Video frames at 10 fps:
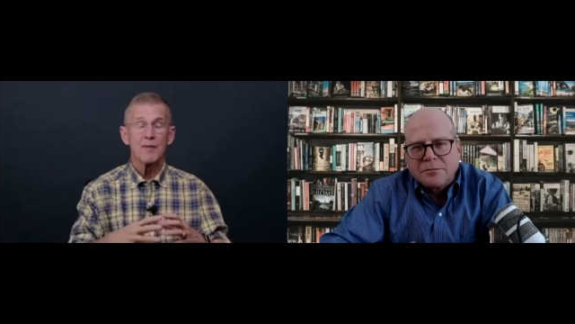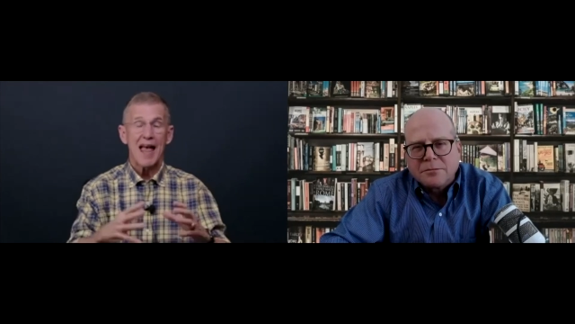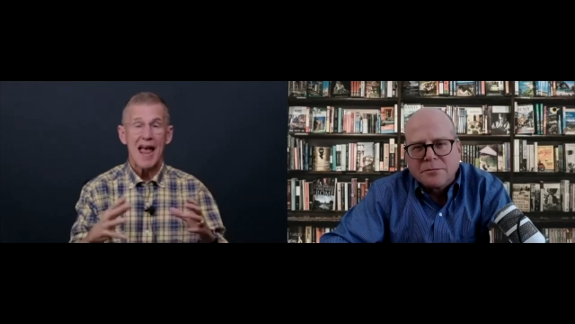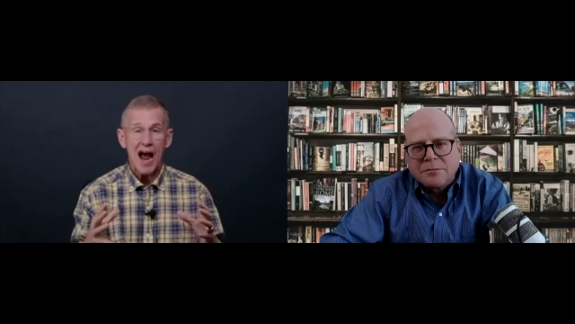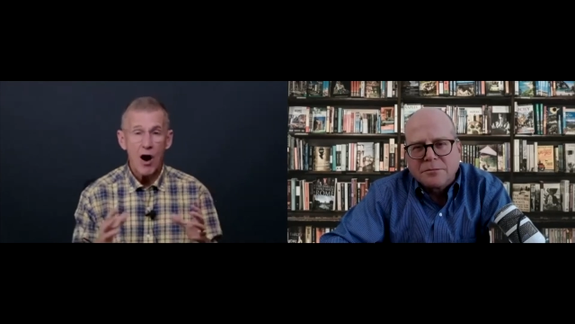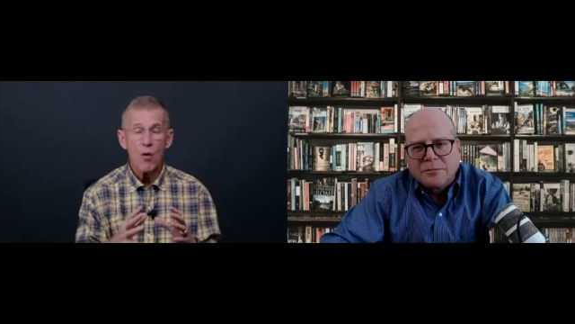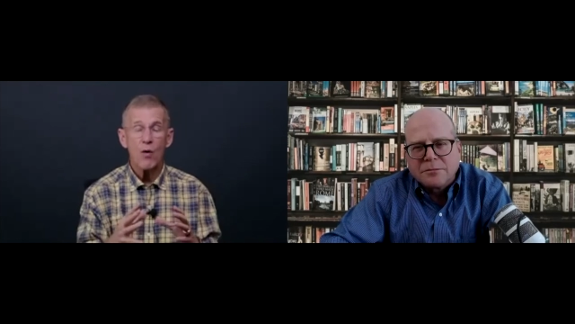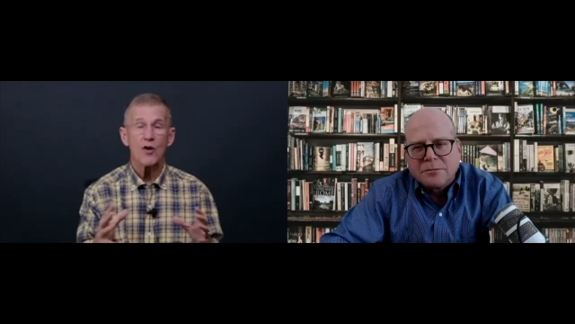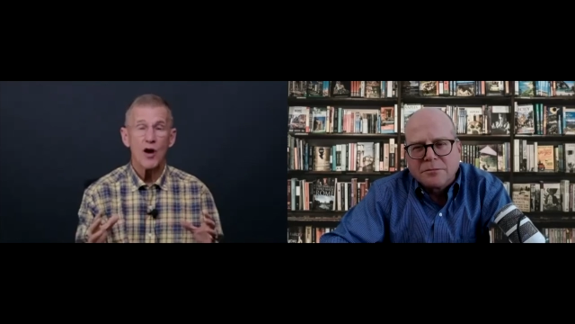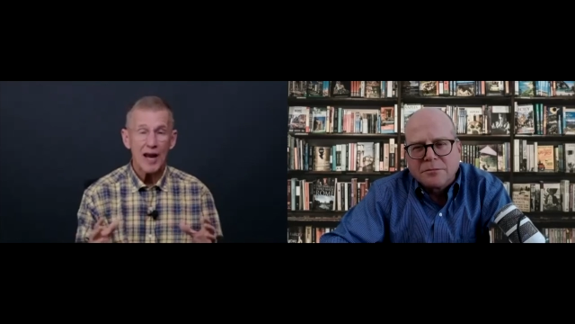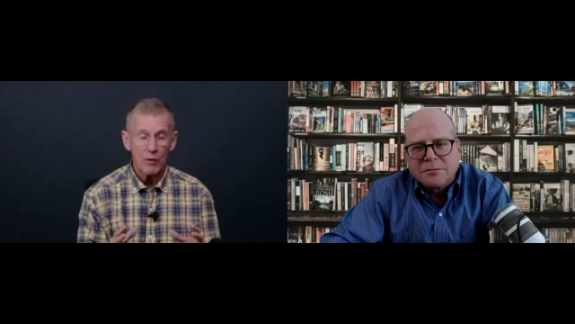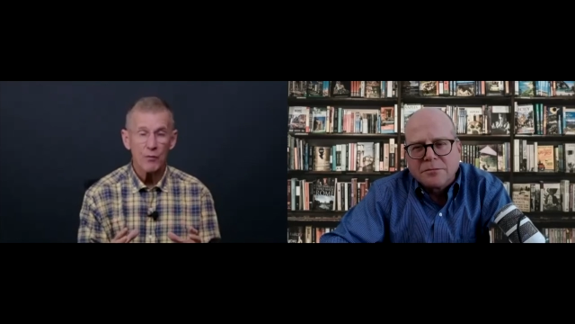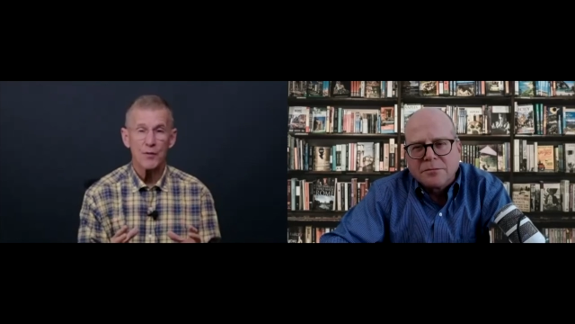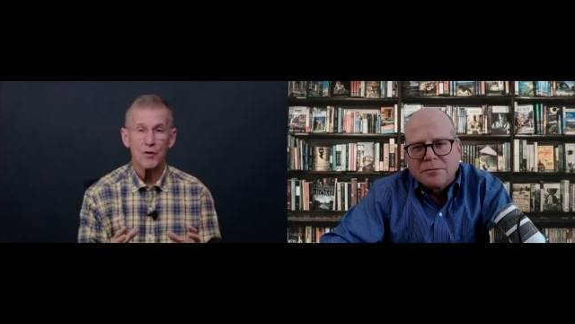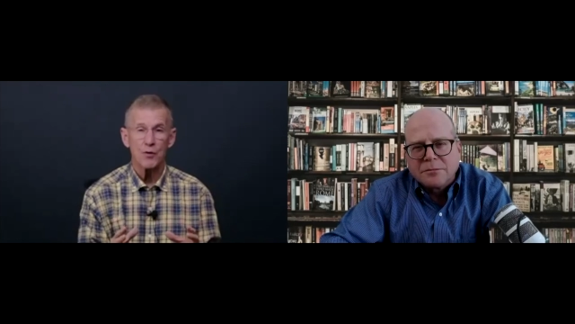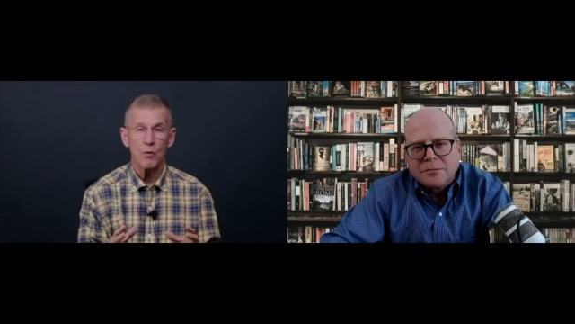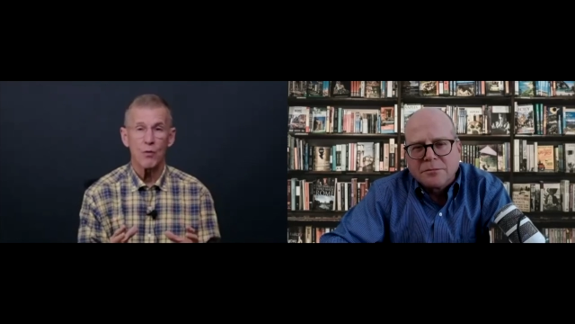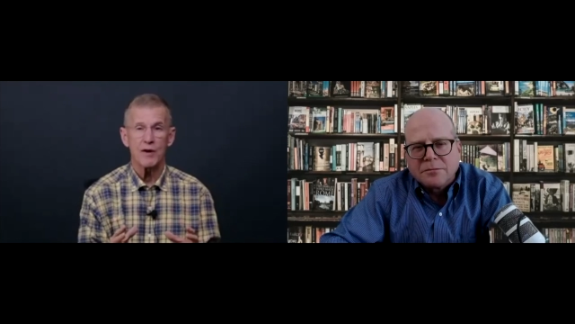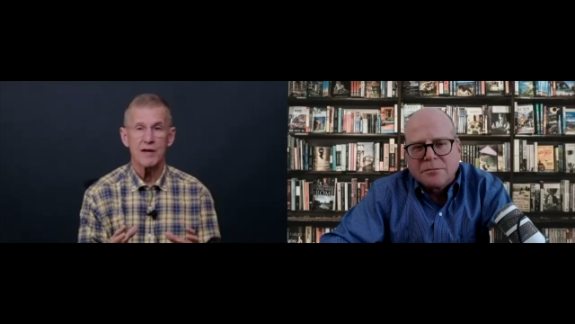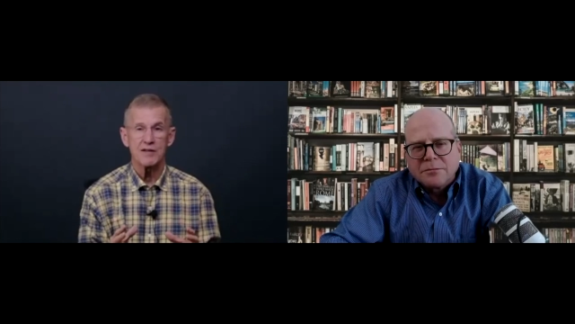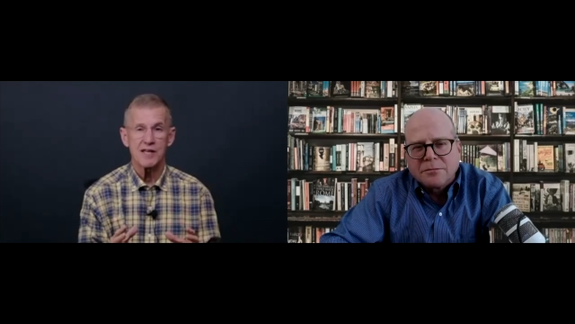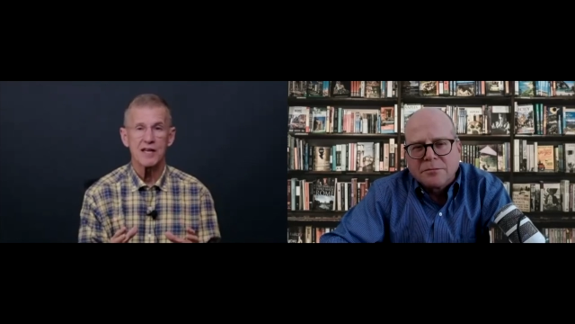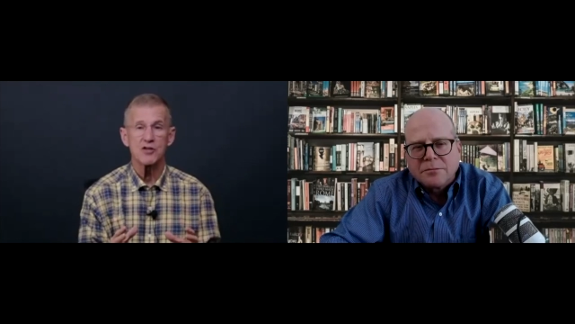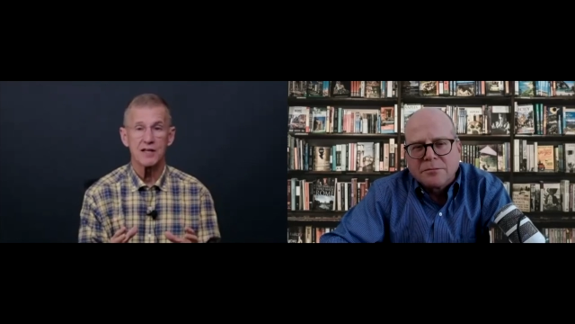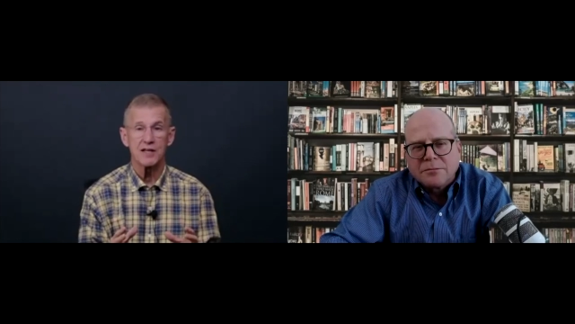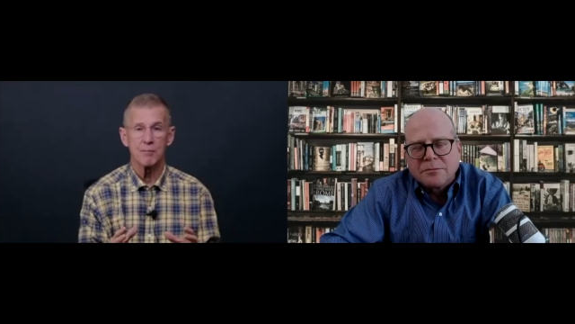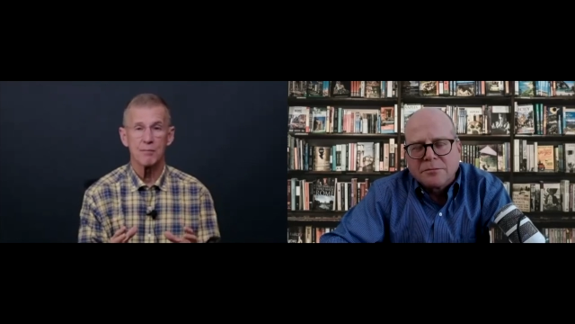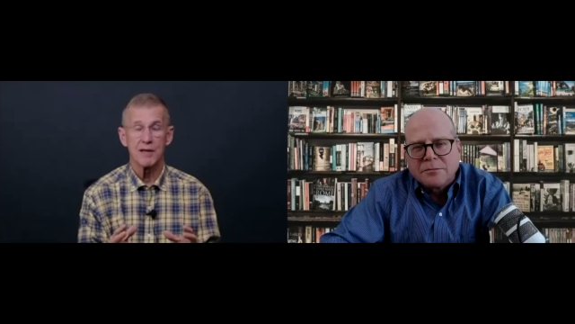Speaker 1: how healthy your organization can,